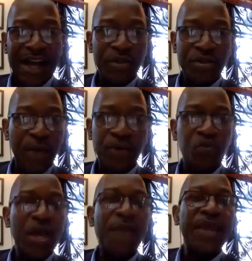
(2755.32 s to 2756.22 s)
I
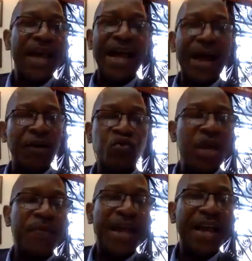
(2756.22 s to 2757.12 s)
was
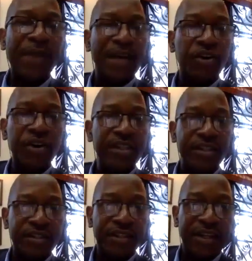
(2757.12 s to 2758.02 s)
way behind my
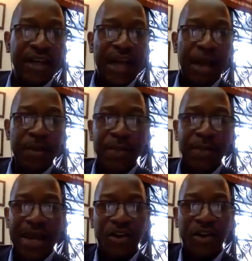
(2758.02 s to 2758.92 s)
colleagues. I
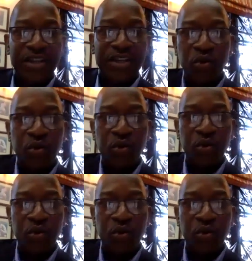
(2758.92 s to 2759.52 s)
mean, my colleagues who